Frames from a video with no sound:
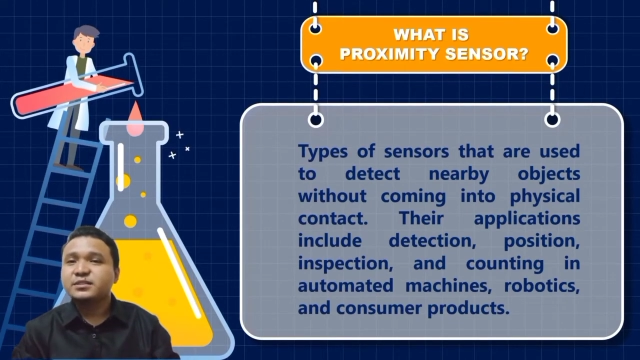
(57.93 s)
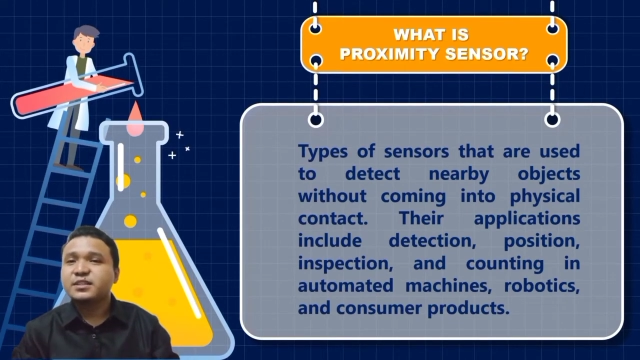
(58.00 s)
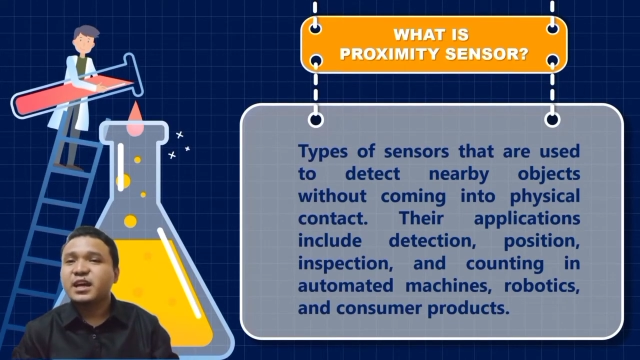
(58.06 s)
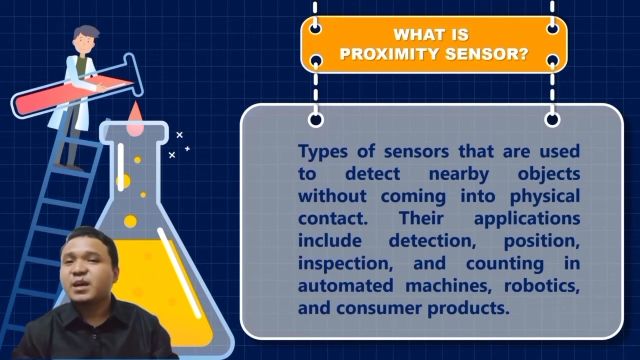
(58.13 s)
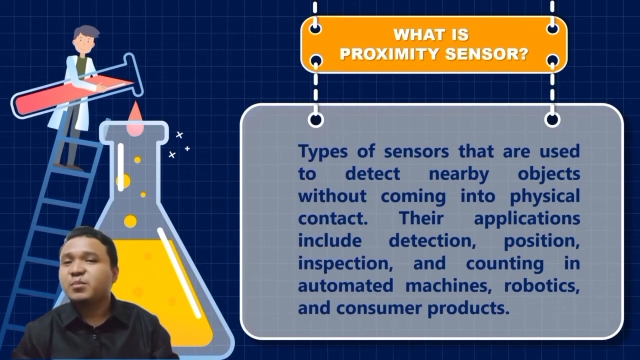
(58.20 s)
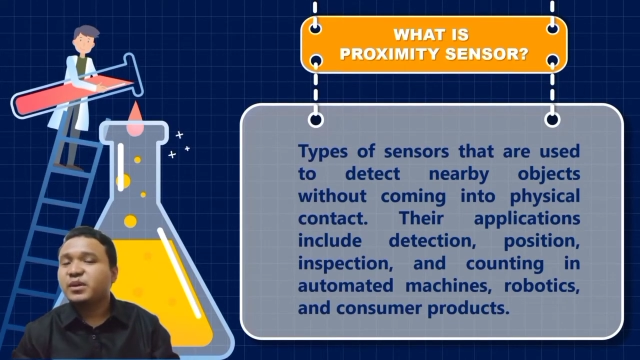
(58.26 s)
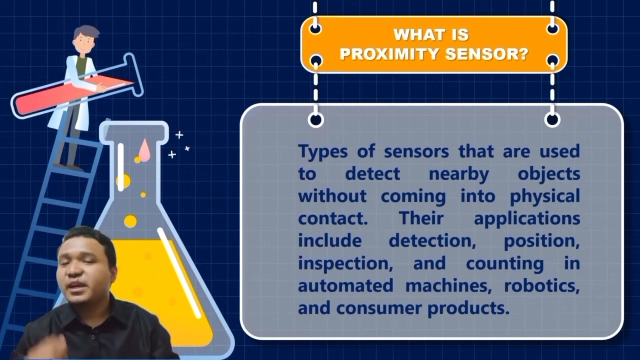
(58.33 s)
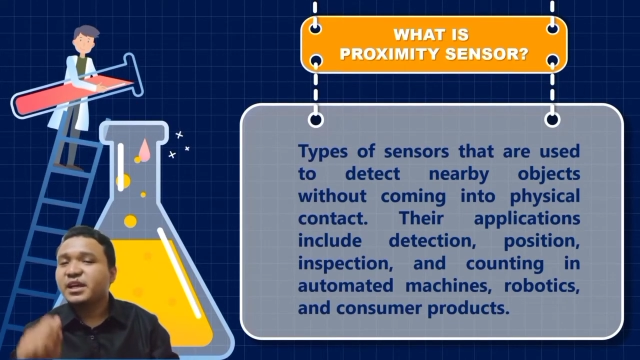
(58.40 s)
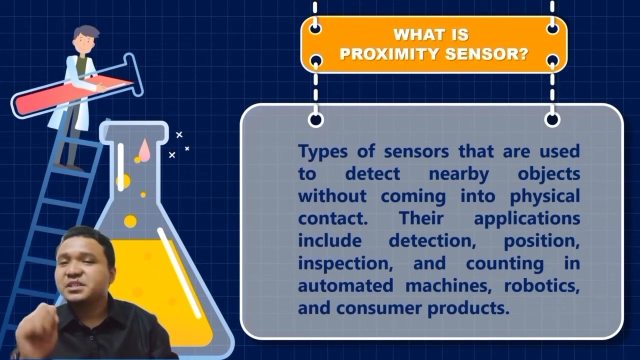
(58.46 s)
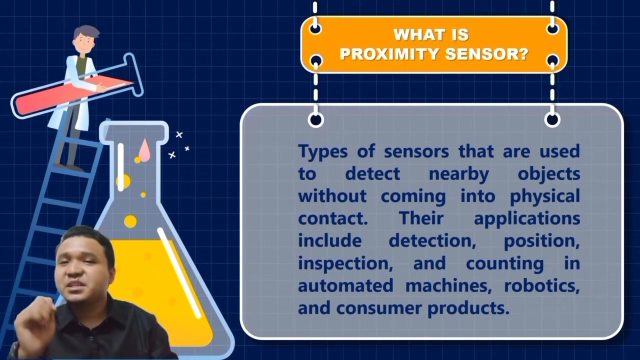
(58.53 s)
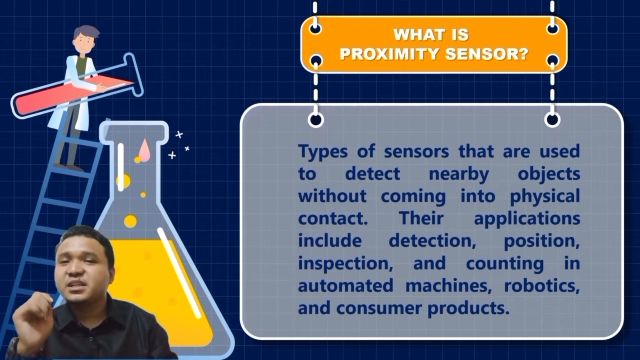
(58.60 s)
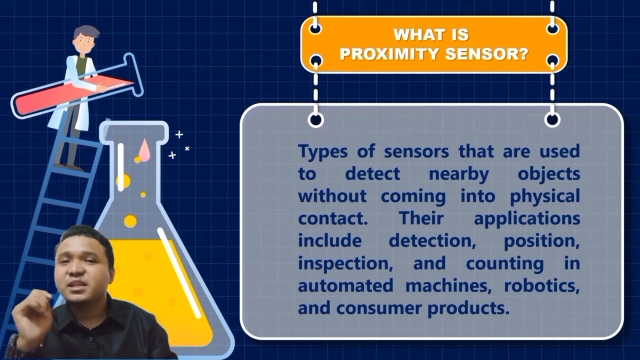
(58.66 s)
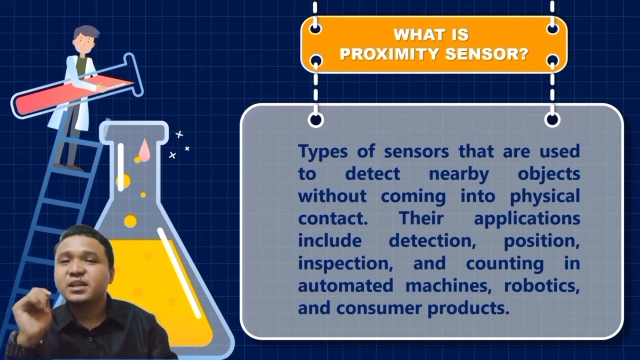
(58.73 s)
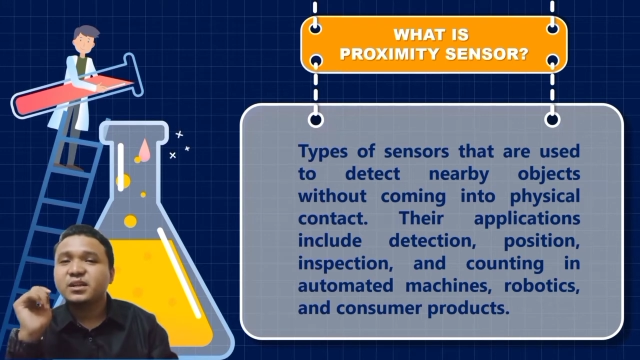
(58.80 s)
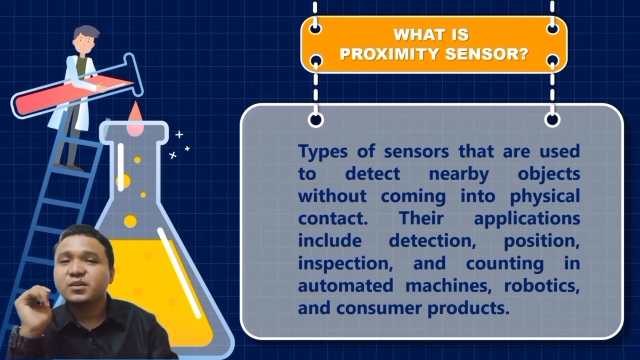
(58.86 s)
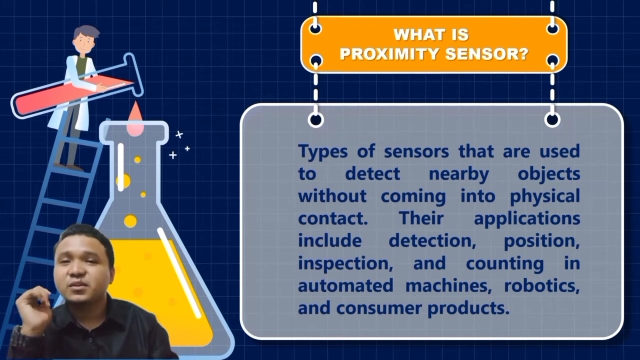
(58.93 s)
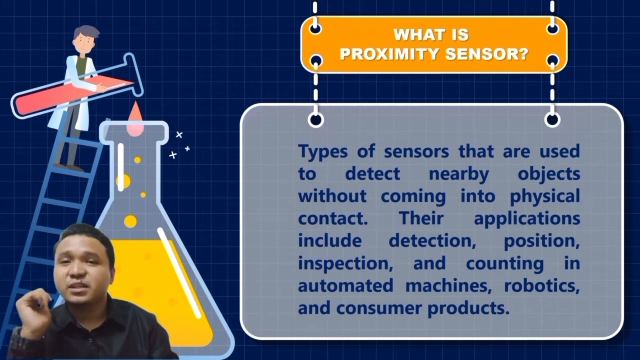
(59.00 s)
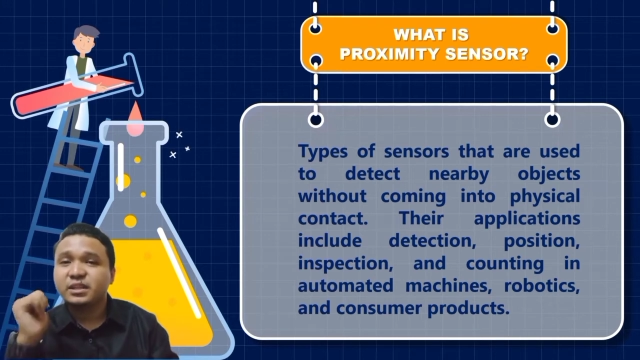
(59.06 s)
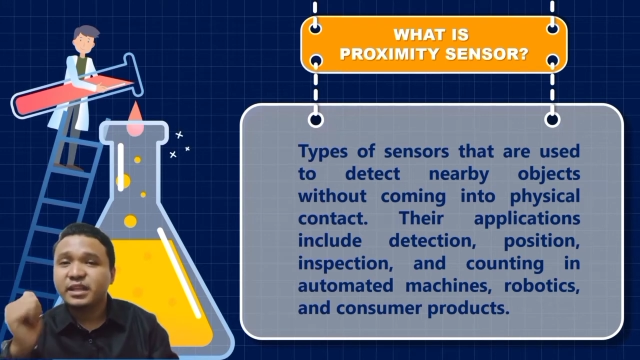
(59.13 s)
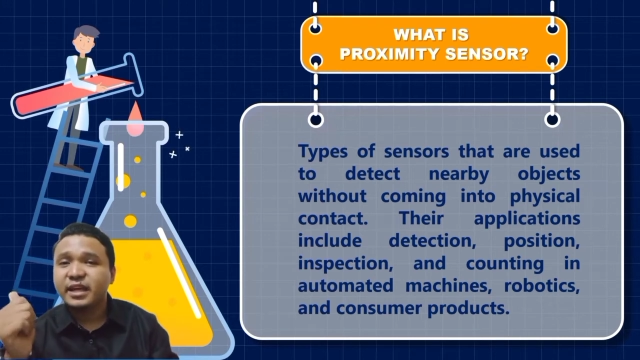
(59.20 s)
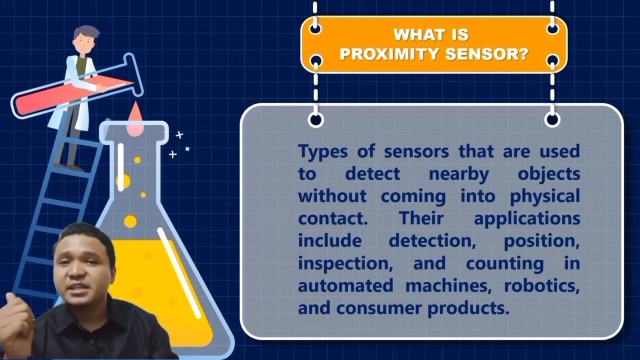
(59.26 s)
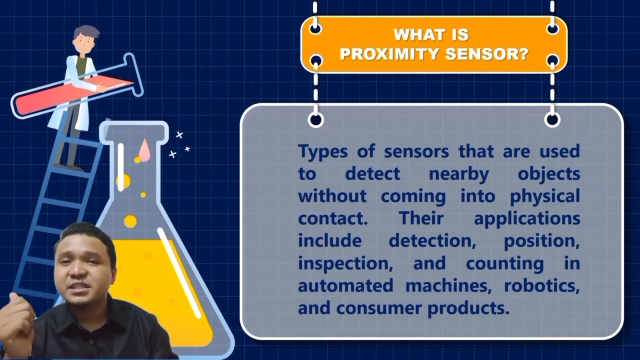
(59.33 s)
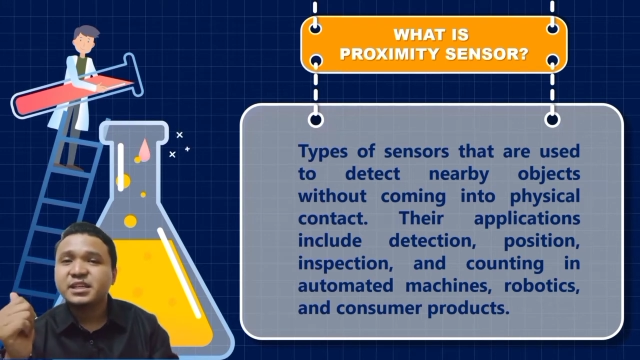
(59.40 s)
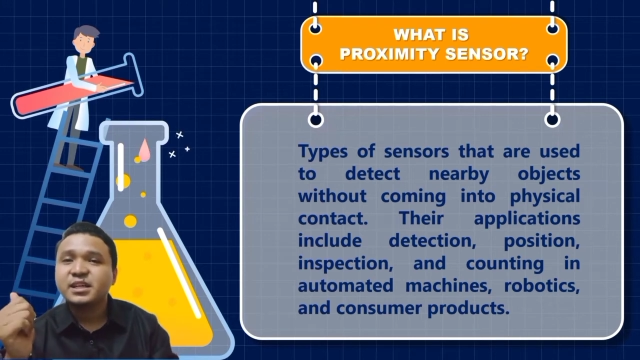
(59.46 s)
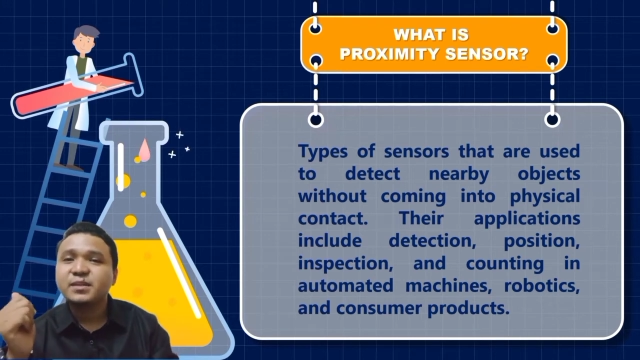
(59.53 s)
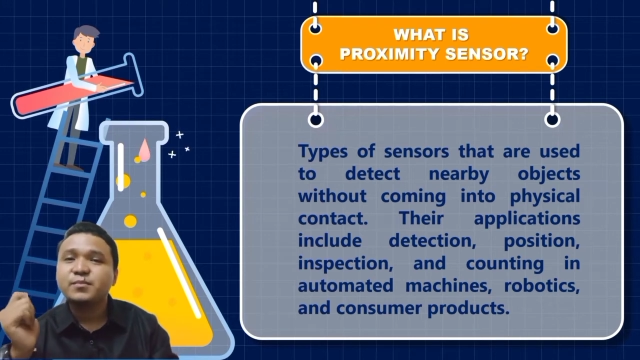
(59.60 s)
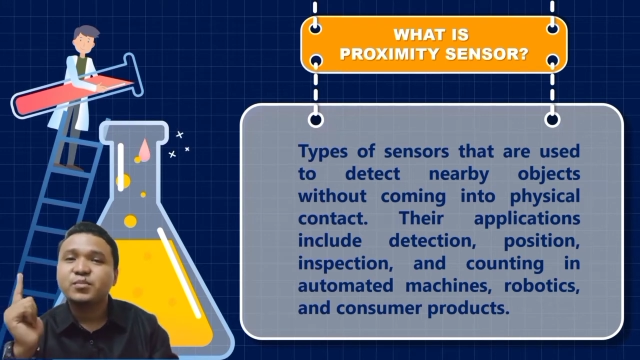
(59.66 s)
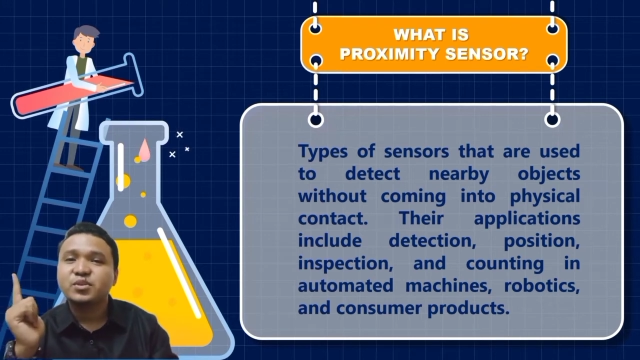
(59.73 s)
Their application include detection,